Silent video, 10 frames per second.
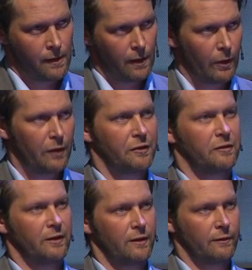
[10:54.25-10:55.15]
And we have
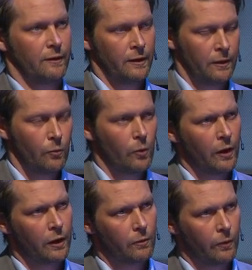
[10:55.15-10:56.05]
successfully
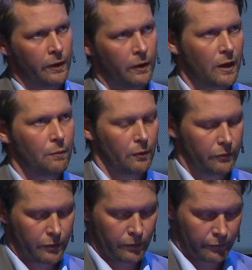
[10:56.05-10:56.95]
worked with a couple
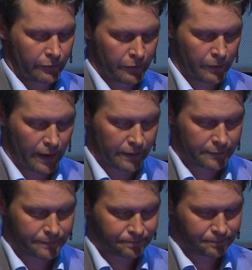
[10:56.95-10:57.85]
of tools to do that.